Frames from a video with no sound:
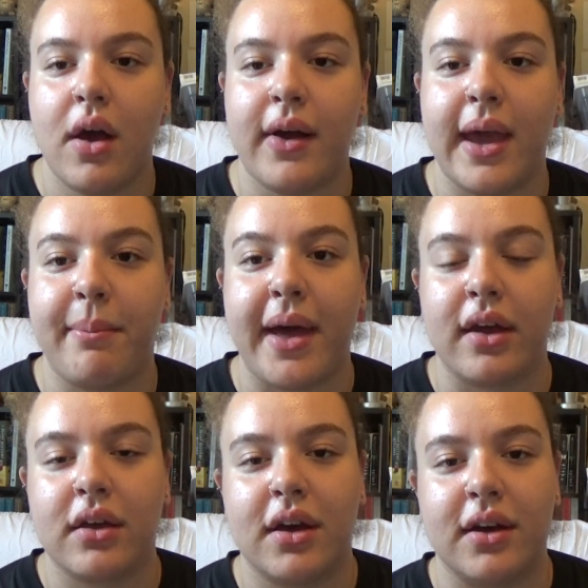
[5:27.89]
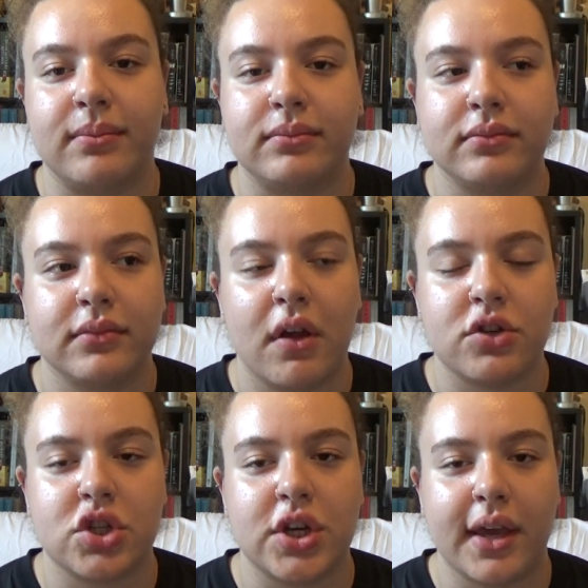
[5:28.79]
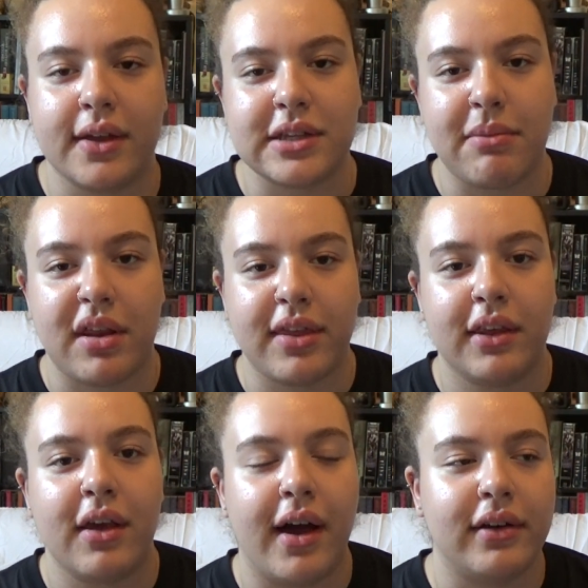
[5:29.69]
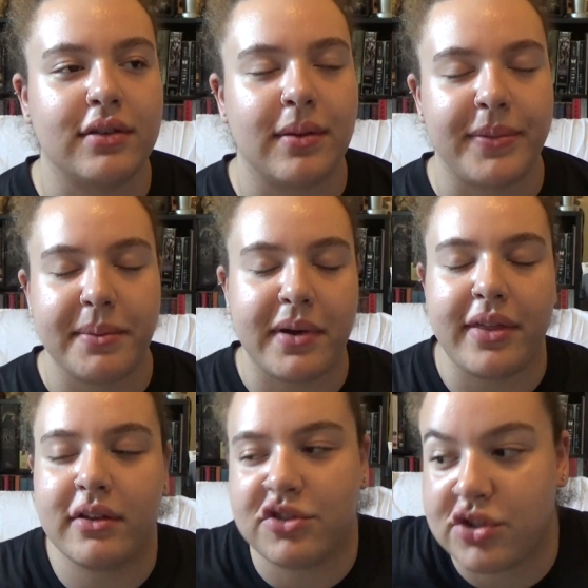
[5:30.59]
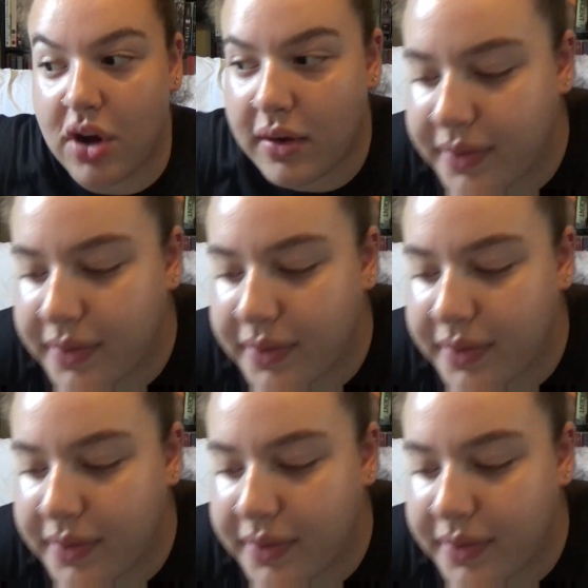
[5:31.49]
Okay, I'm back. I was just checking out Simon. I think he got into something, but I think it was just dog